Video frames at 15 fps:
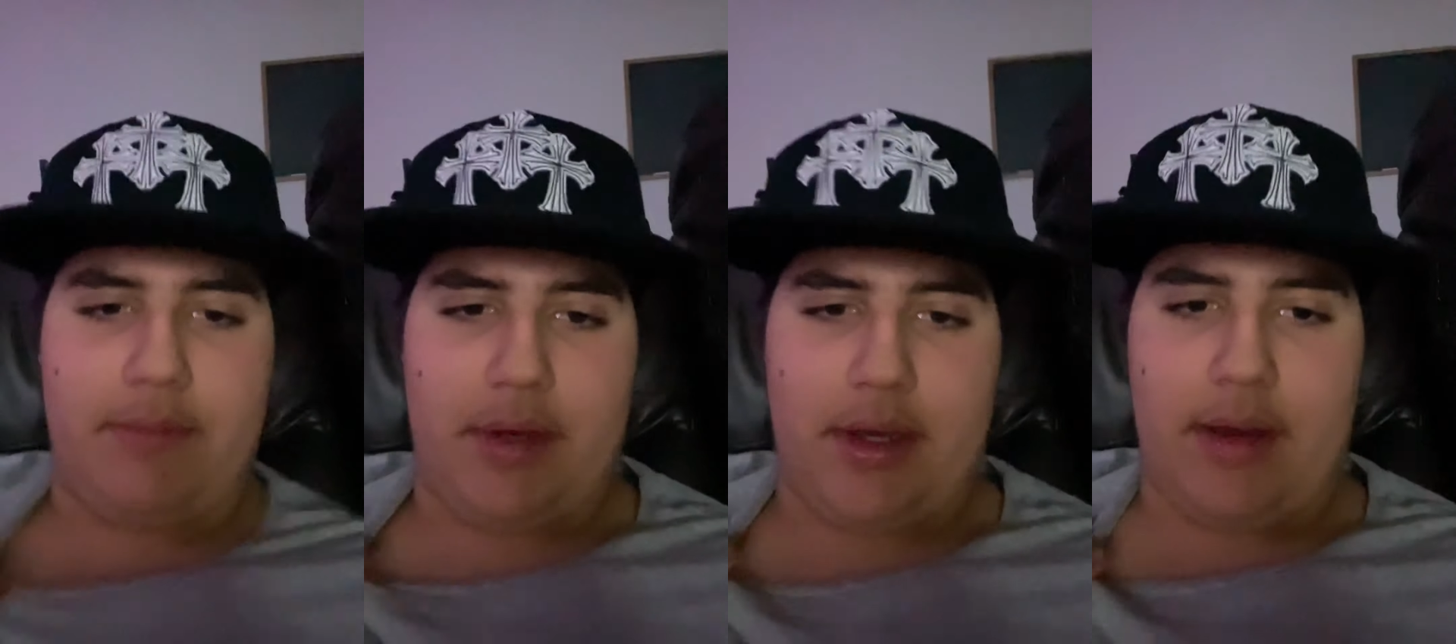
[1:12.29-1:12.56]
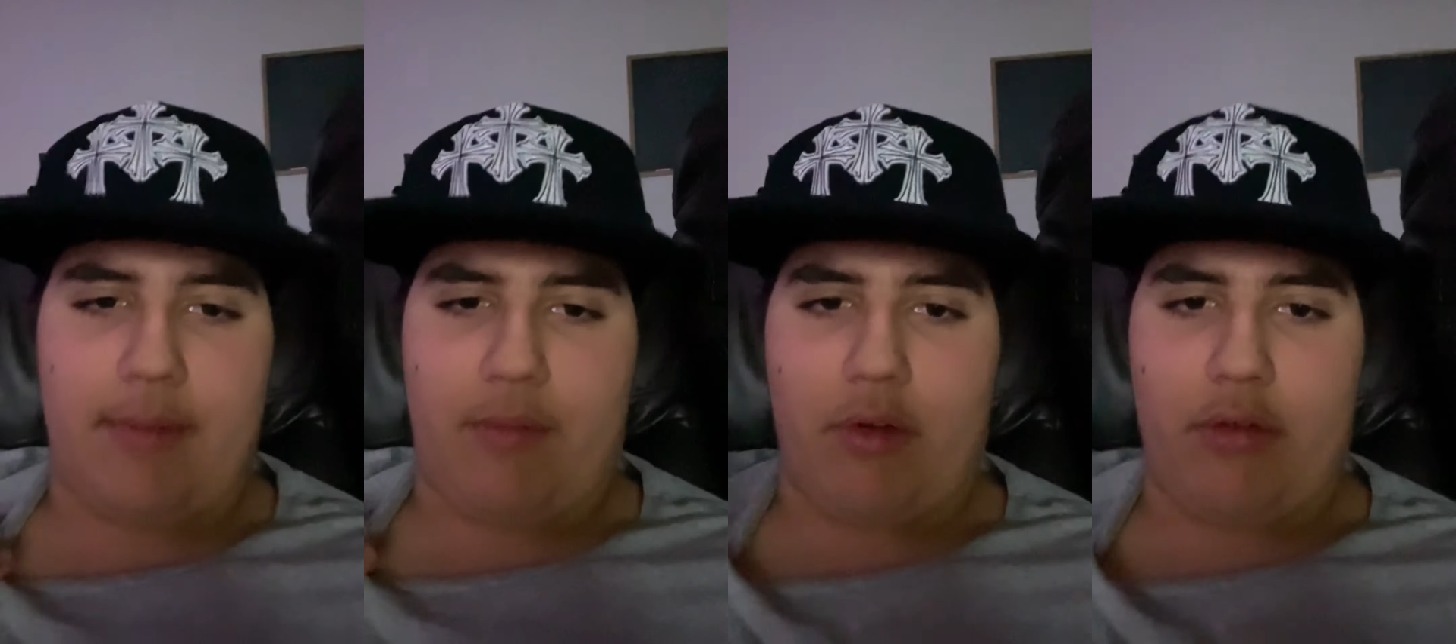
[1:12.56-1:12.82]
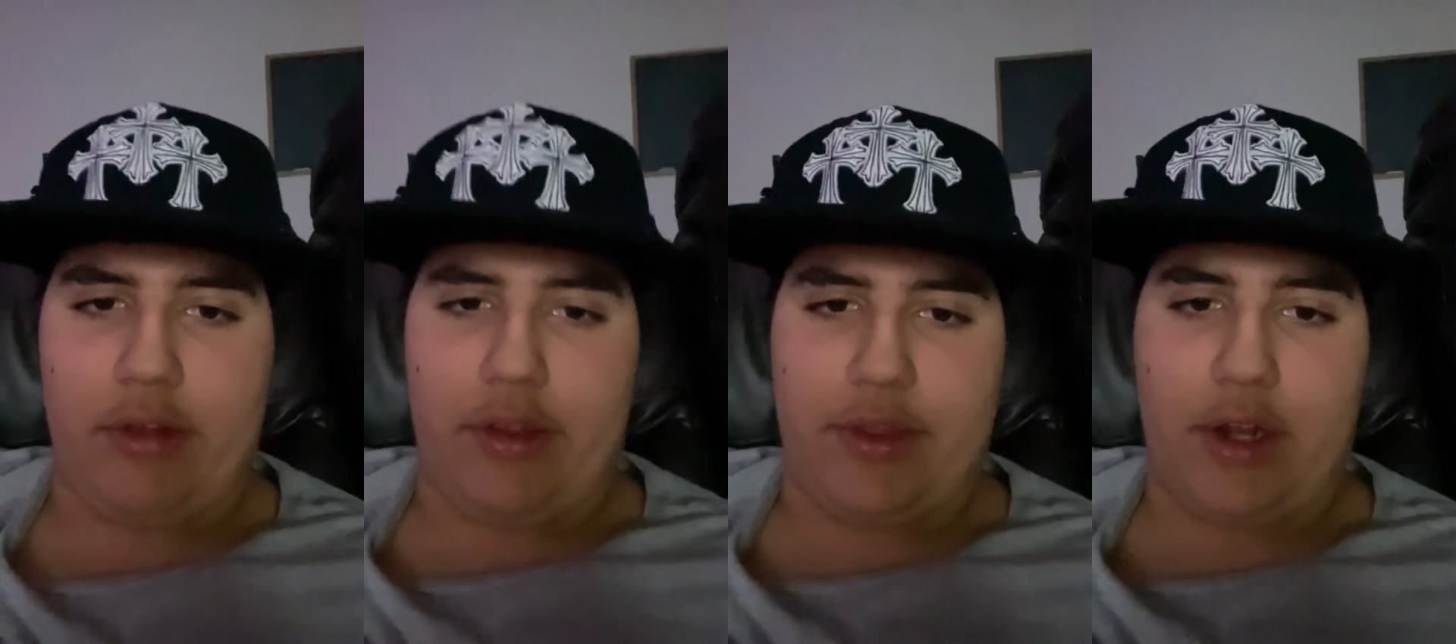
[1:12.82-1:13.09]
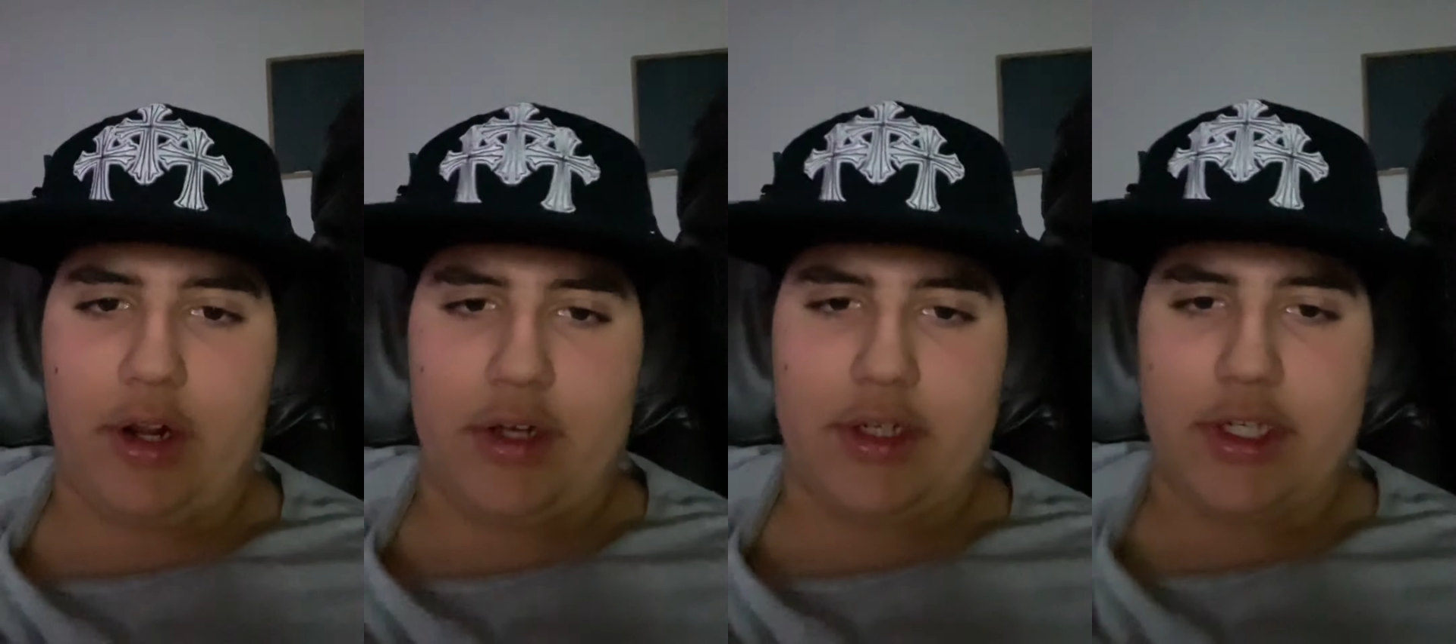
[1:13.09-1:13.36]
but I'm really
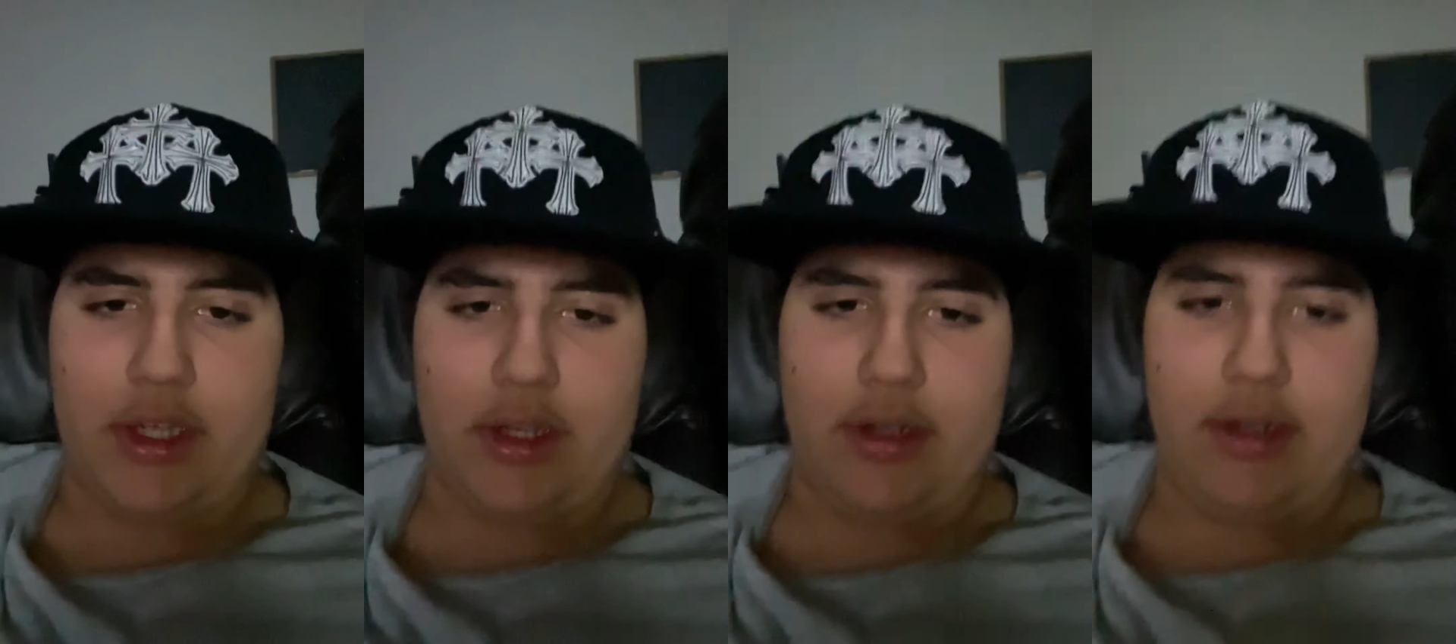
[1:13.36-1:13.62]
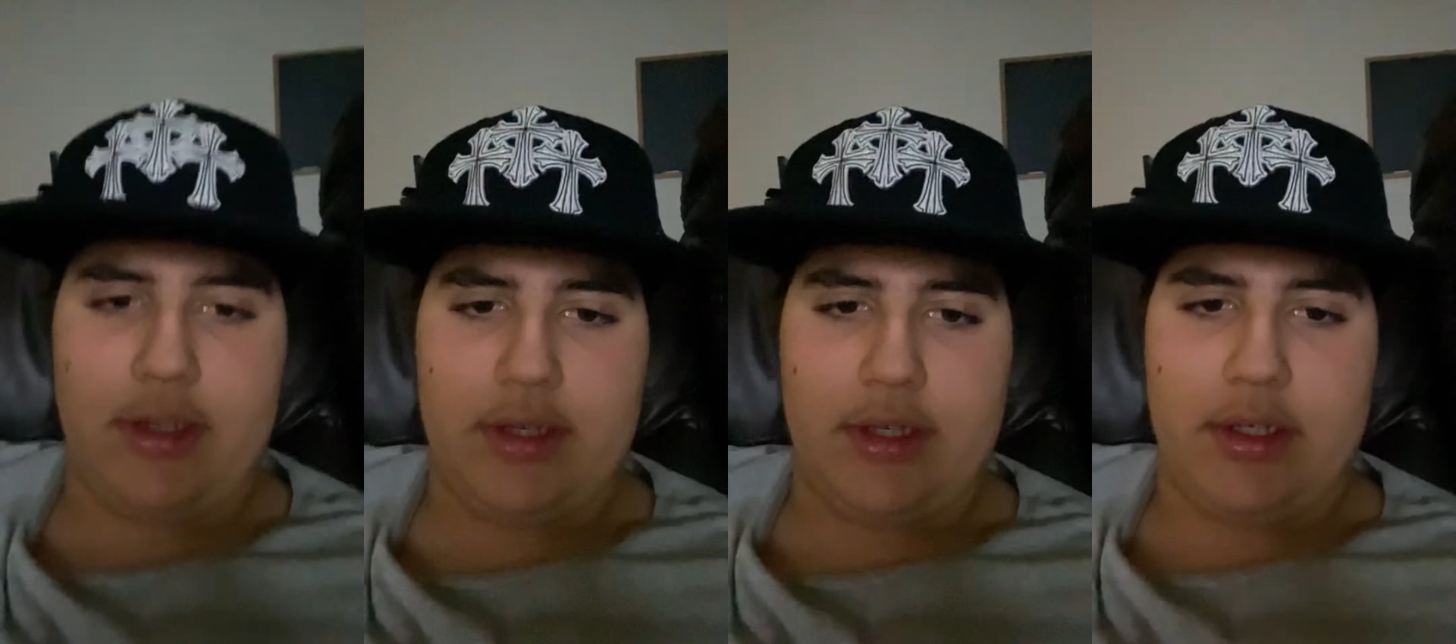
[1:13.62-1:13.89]
13.